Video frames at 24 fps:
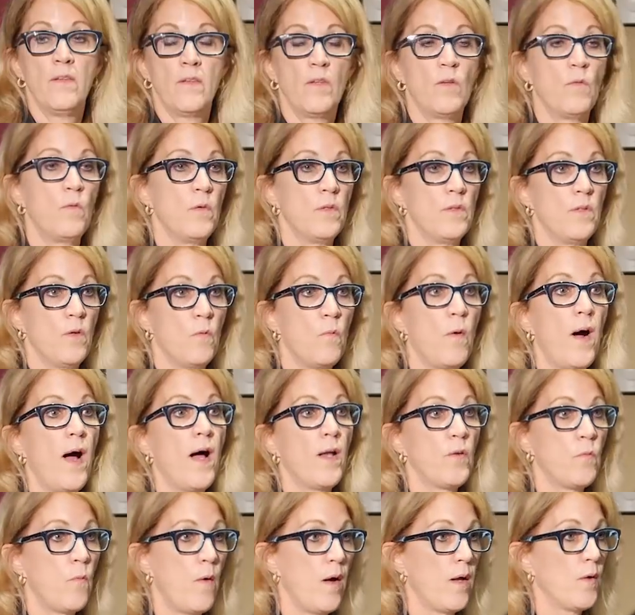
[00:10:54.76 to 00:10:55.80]
the
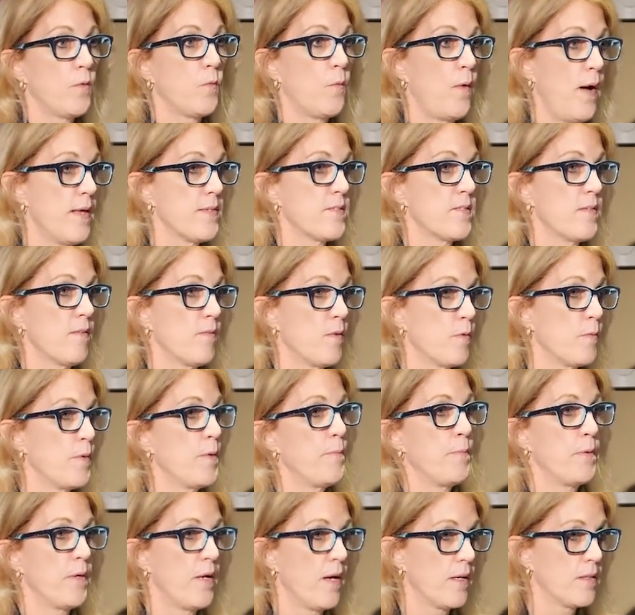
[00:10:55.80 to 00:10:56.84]
wild, wild west of the
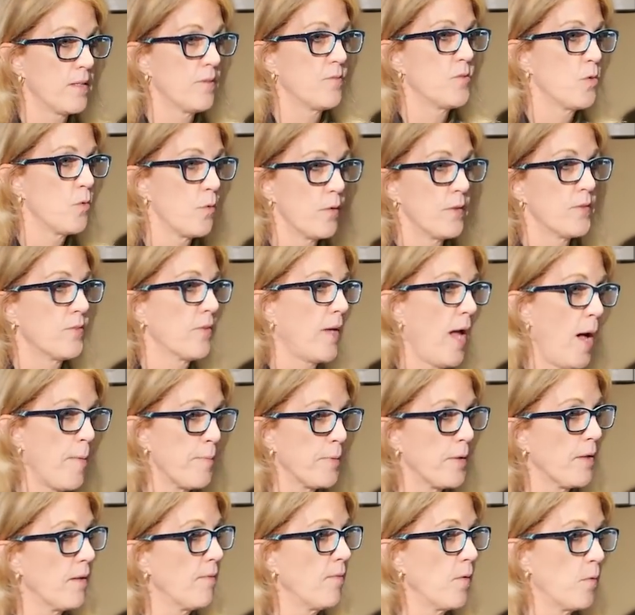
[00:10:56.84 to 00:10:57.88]
reproductive tourist
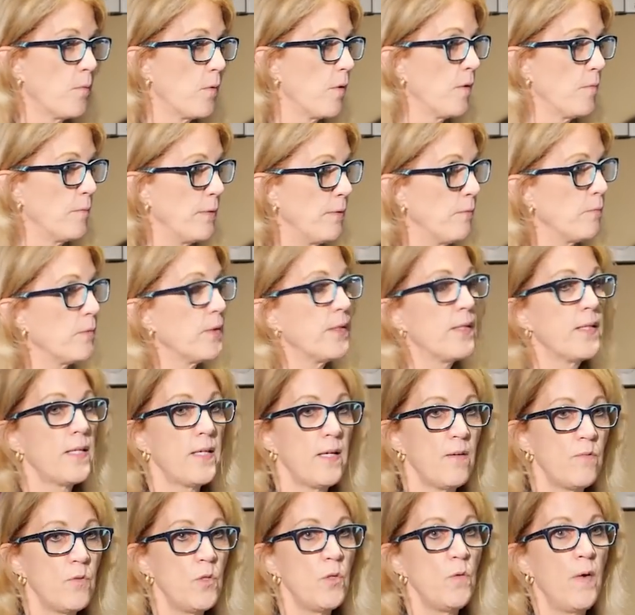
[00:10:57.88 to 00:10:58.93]
capital of the world. I mean, really,
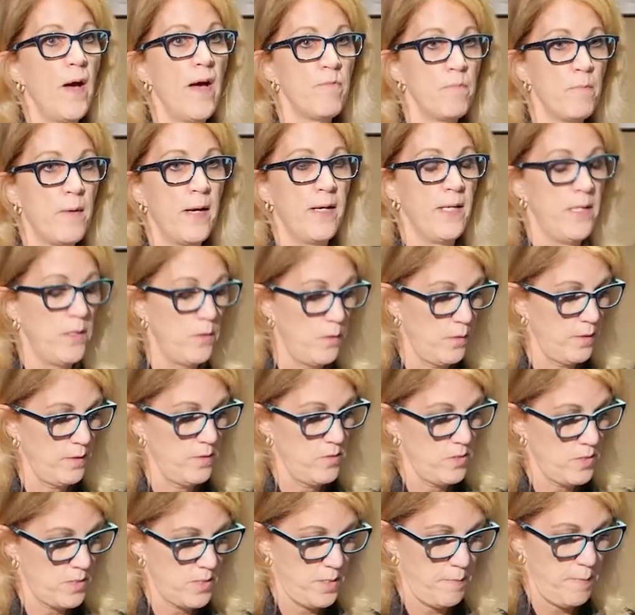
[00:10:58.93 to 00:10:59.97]
if you have money, you can
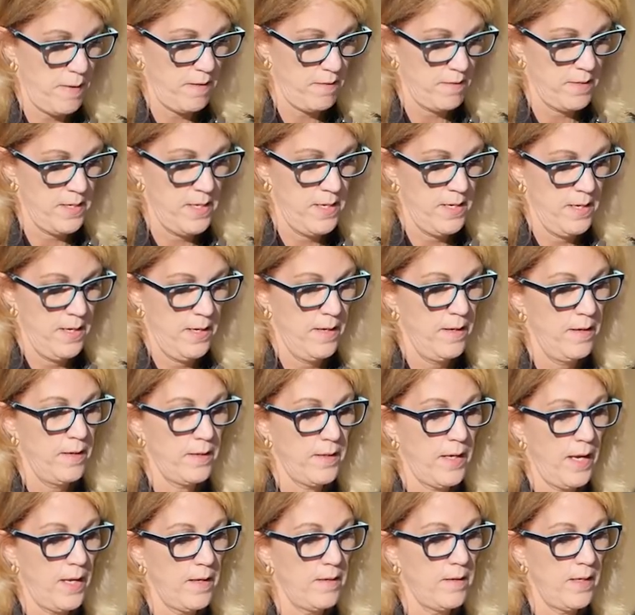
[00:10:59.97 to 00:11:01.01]
just about
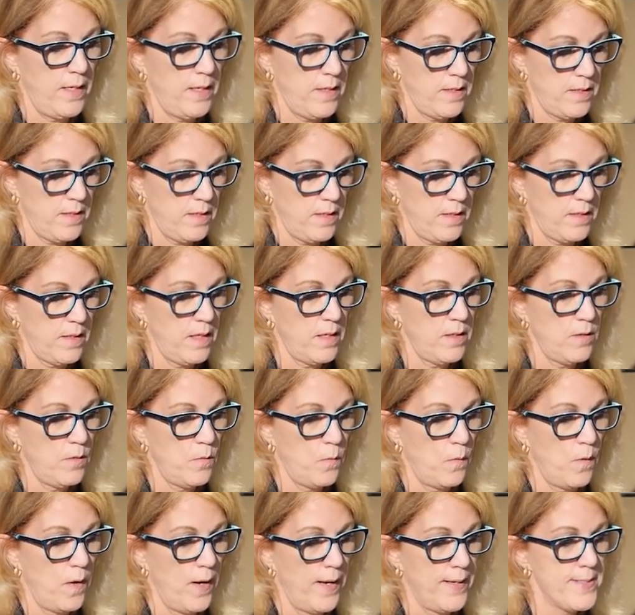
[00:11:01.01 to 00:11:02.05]
get anything that you
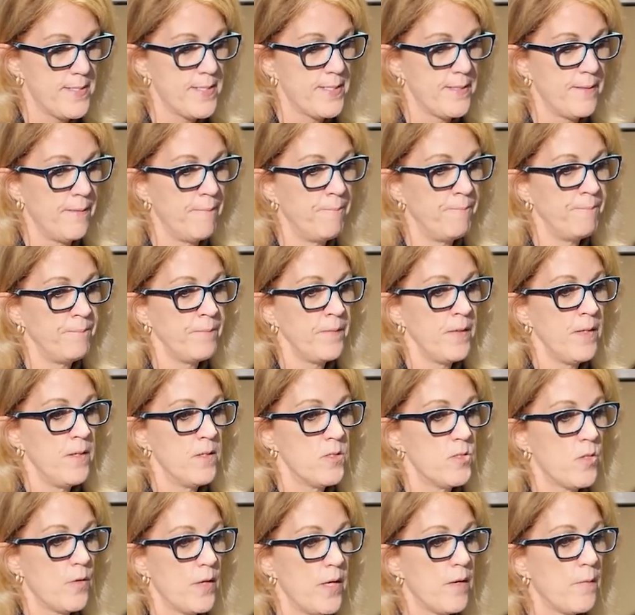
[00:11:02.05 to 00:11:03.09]
want.
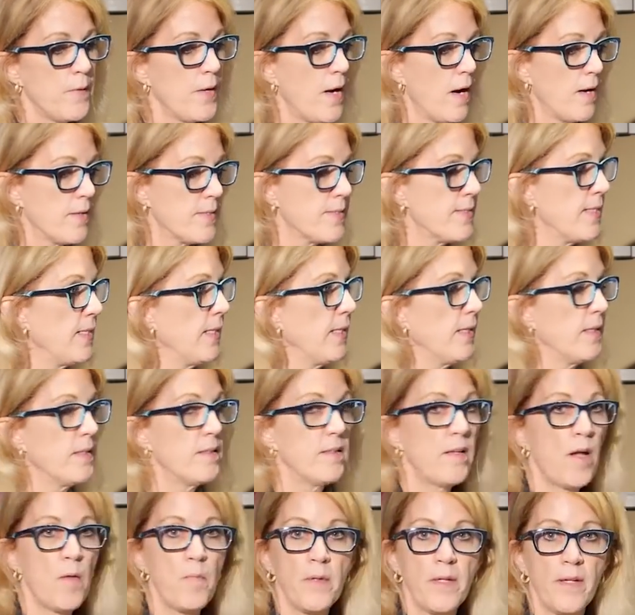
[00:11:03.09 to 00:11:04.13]
So here we are sitting in
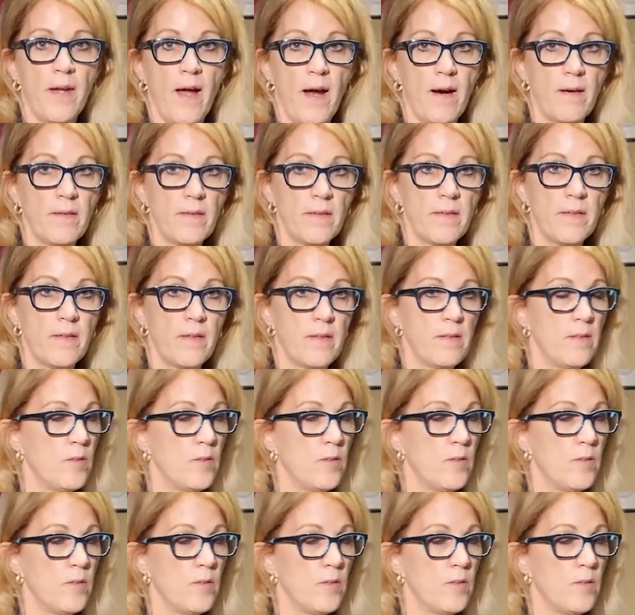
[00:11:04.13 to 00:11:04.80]
Dublin, Ireland on